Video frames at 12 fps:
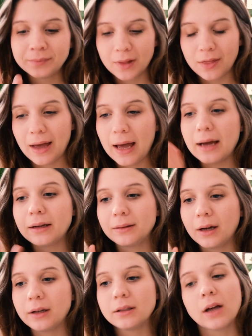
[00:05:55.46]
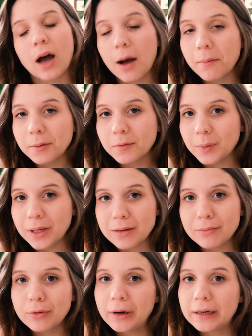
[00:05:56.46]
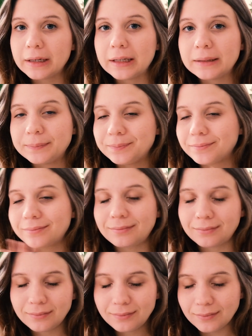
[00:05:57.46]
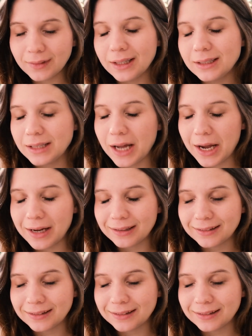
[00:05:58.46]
that on top of being pregnant is not